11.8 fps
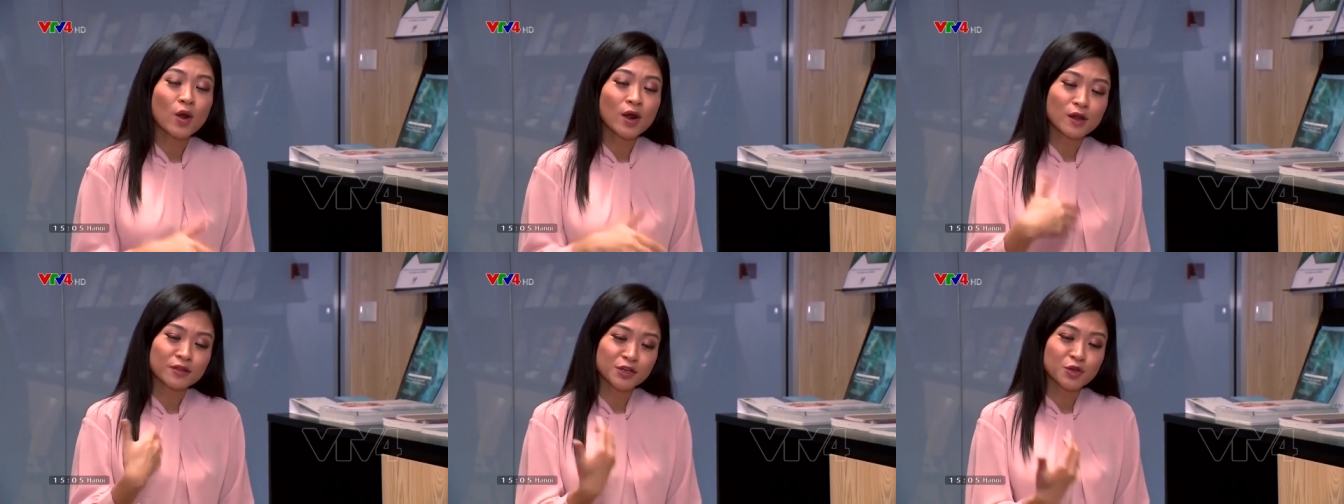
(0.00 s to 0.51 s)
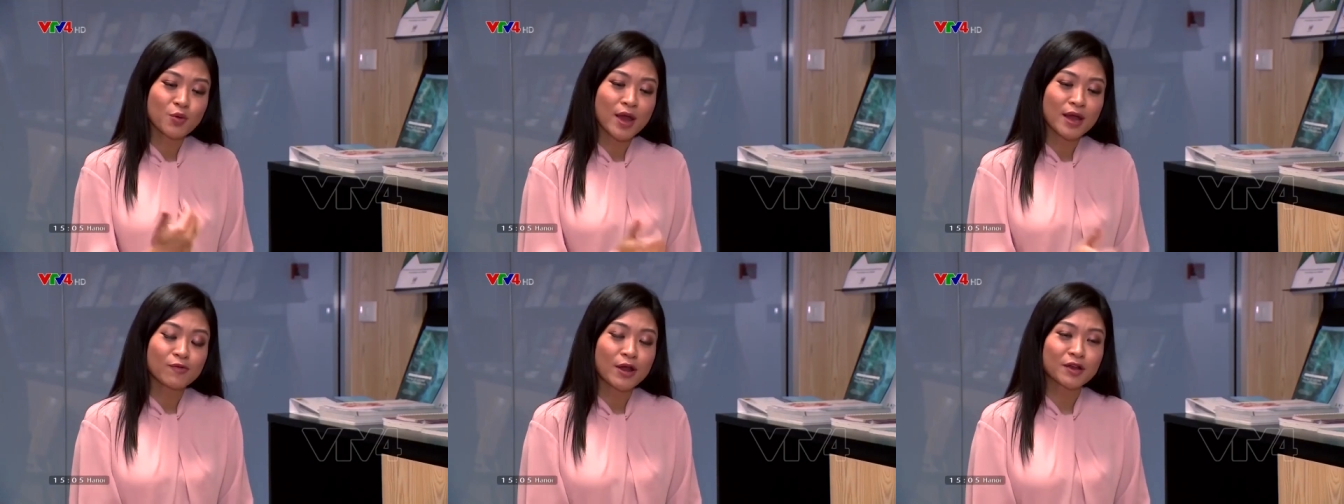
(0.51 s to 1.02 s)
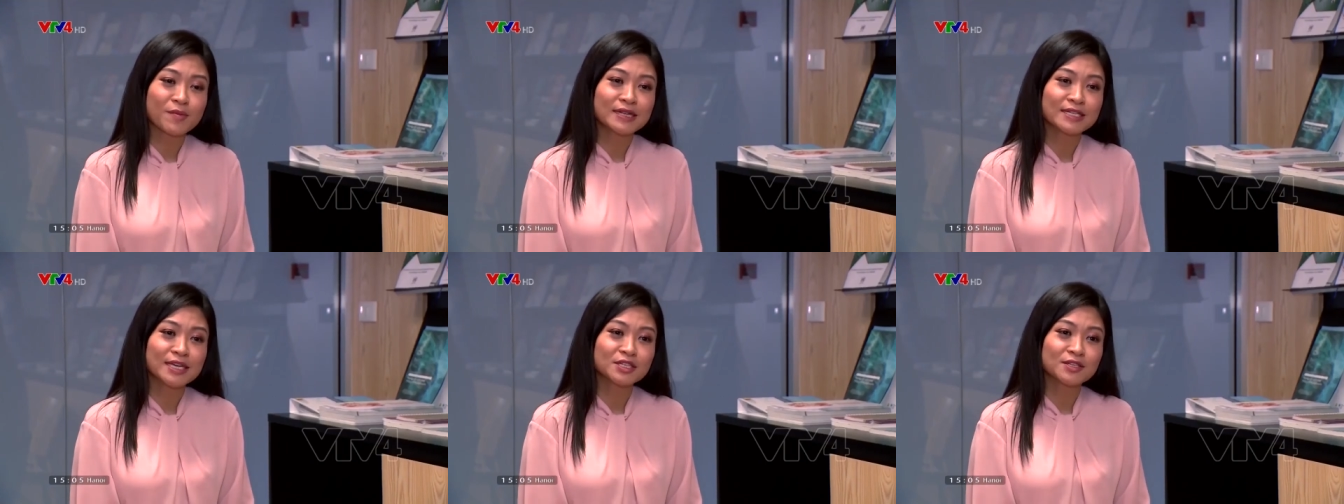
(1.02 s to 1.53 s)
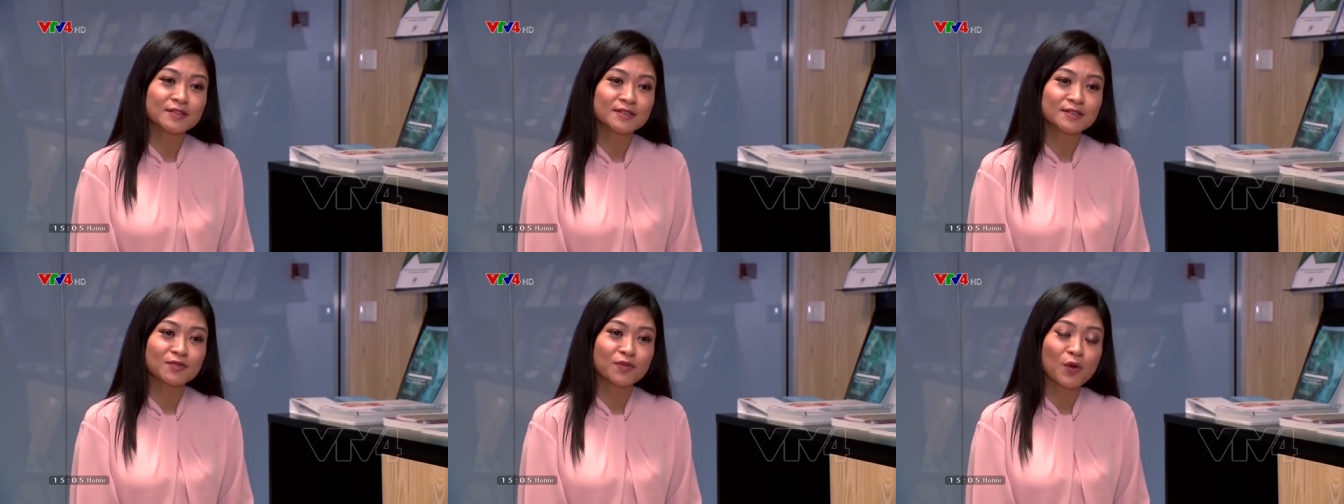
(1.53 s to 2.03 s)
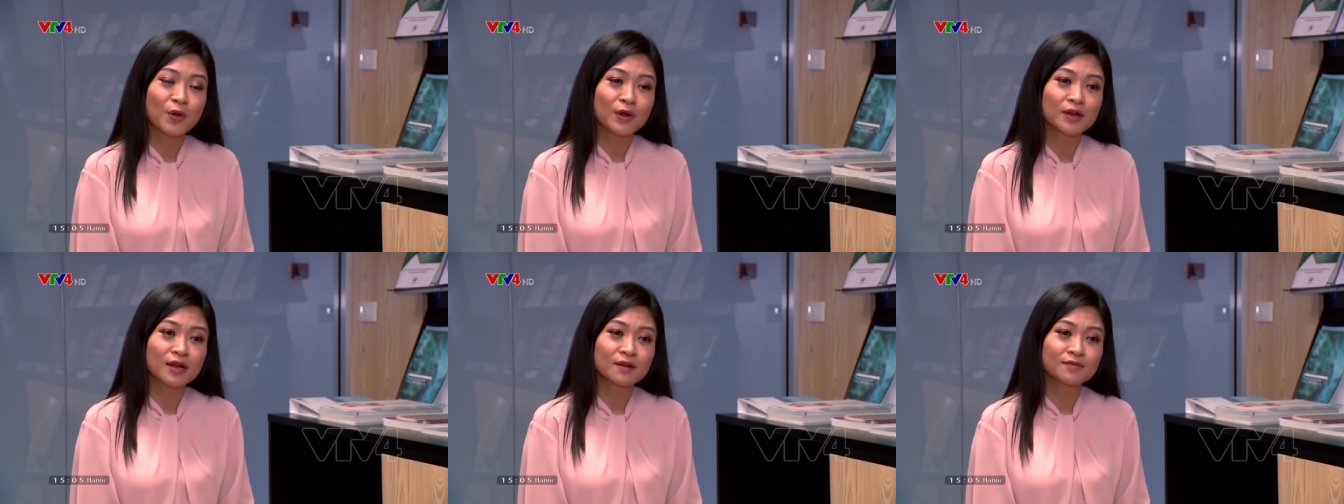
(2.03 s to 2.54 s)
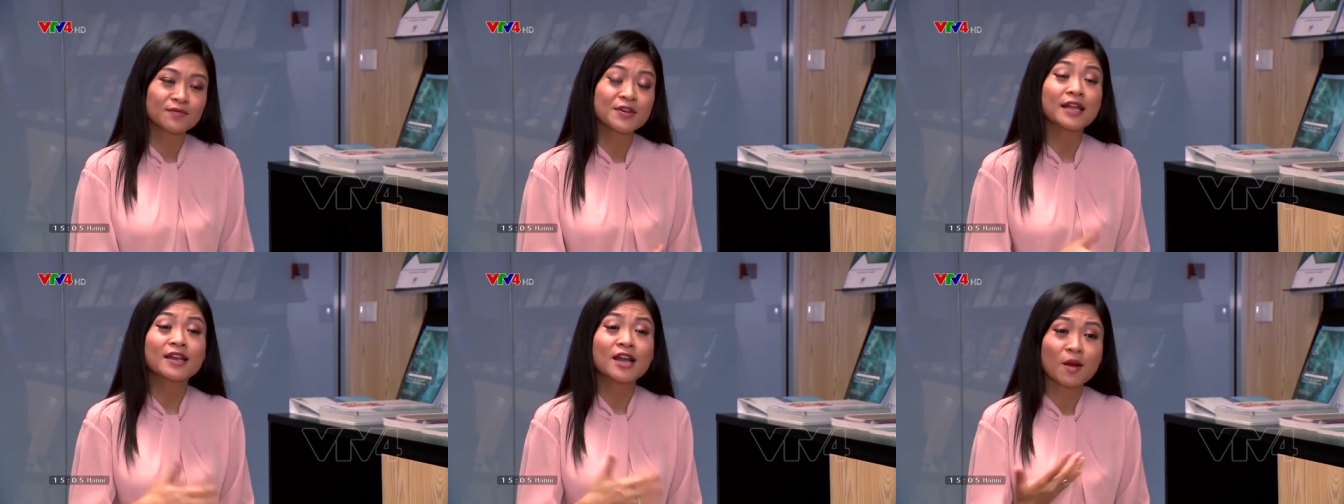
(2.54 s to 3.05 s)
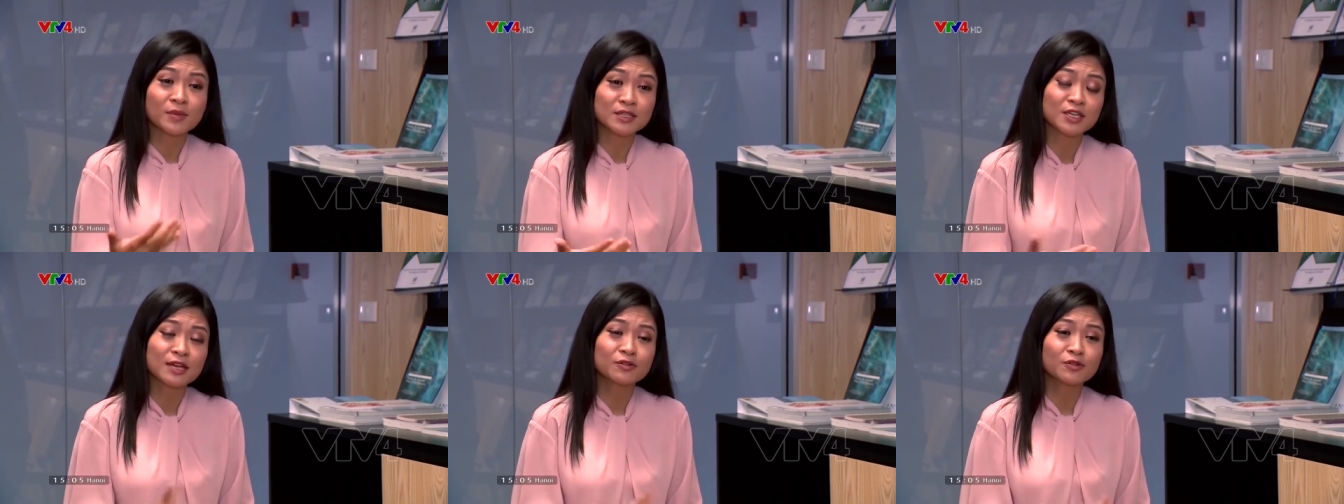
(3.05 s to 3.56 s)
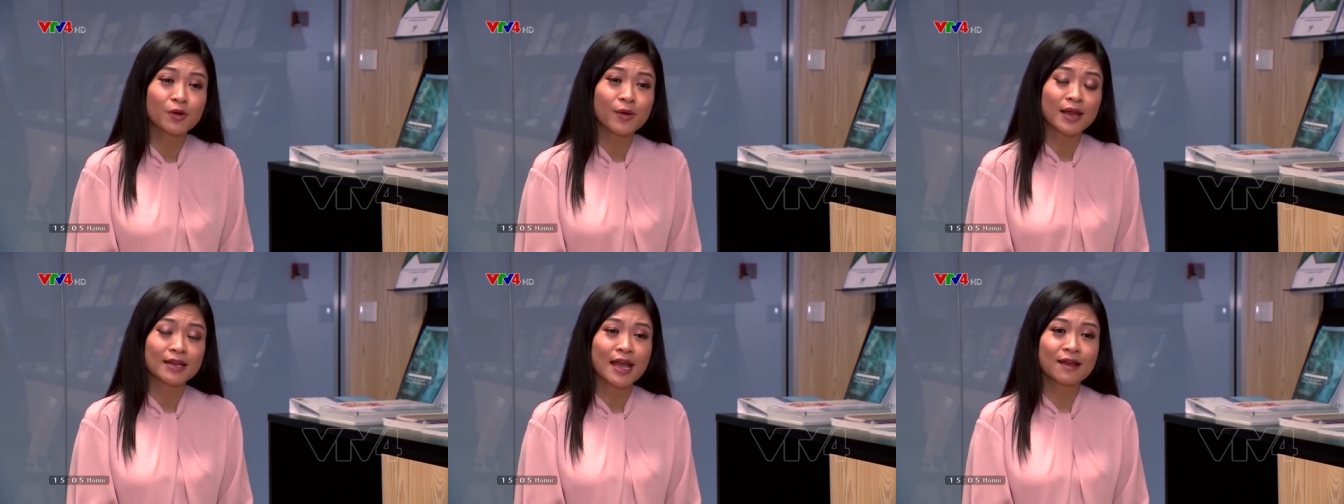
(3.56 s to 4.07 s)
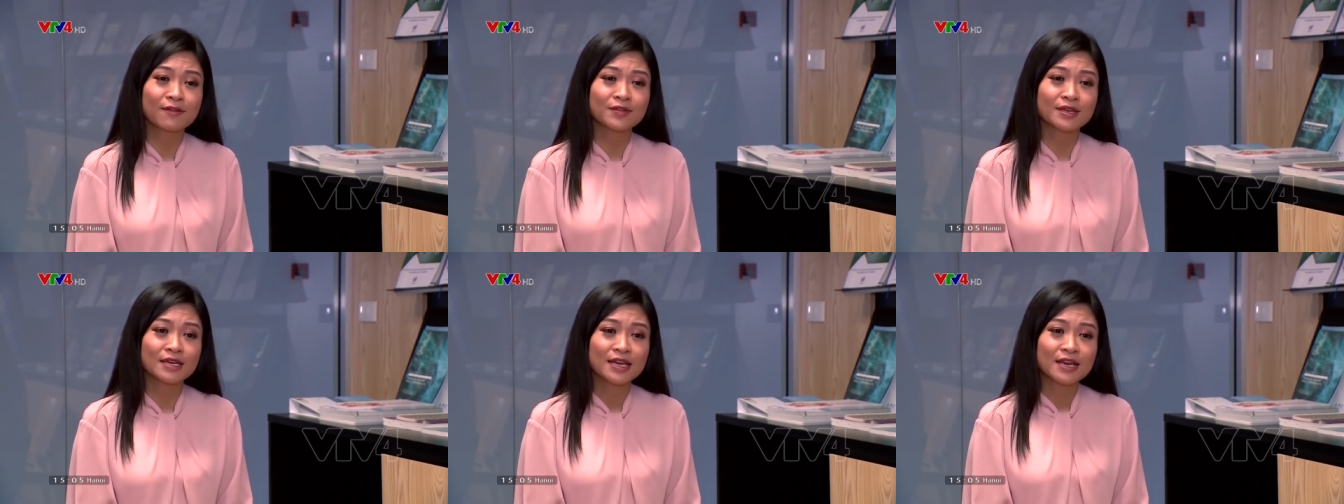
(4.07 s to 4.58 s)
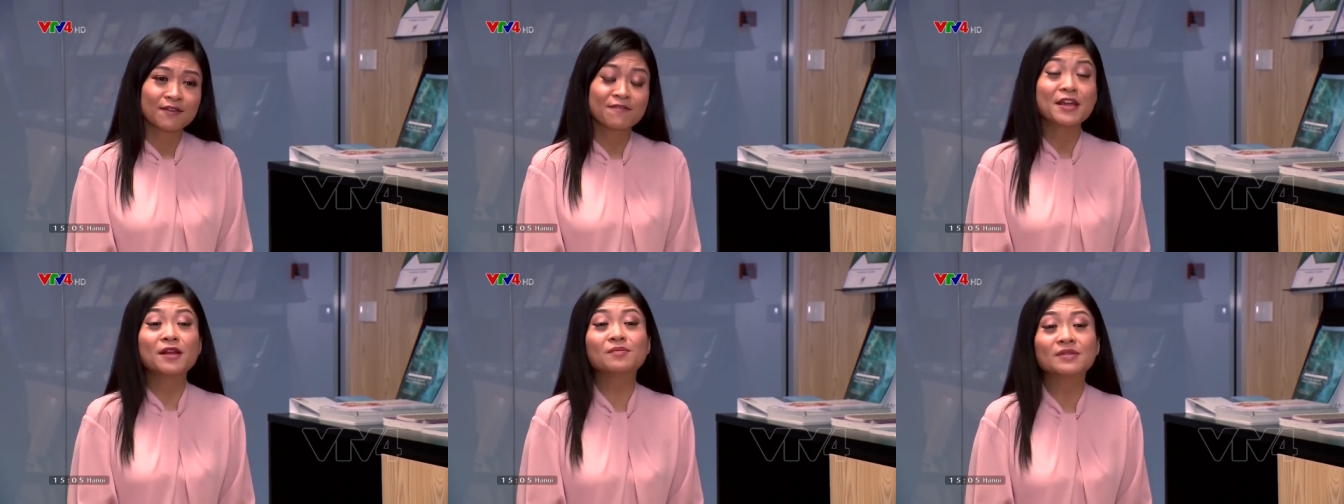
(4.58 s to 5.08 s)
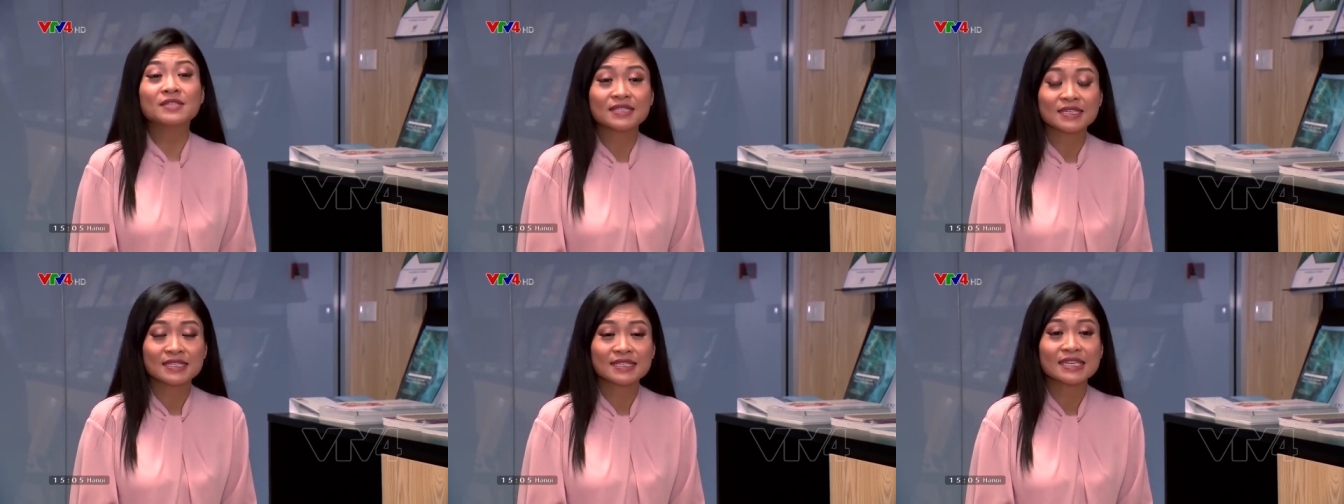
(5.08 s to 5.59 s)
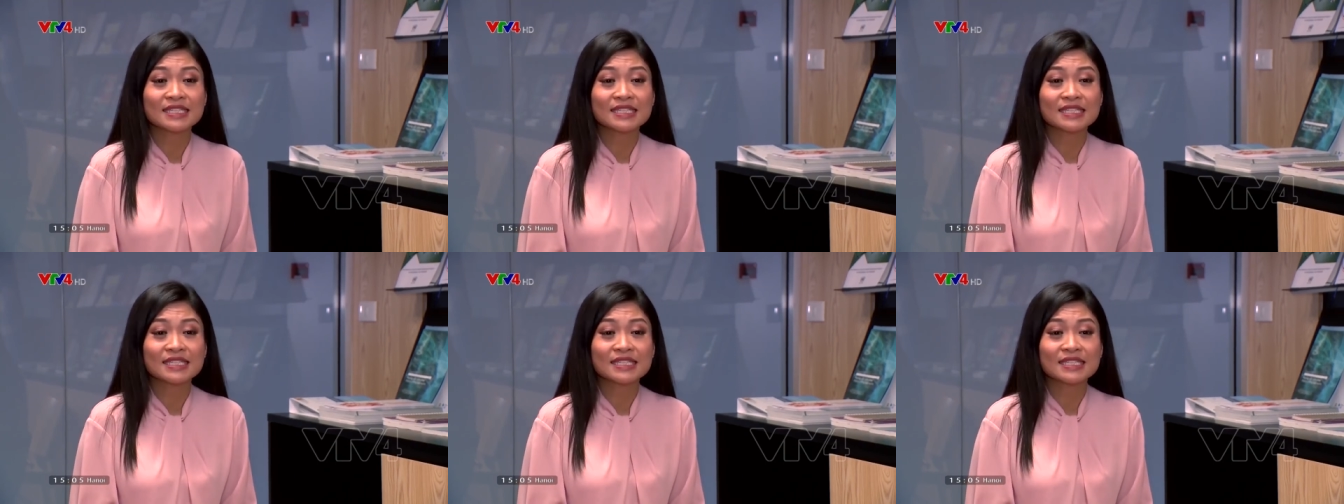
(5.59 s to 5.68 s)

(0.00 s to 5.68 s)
So what are the UN recommendations for Vietnam in general and every Vietnamese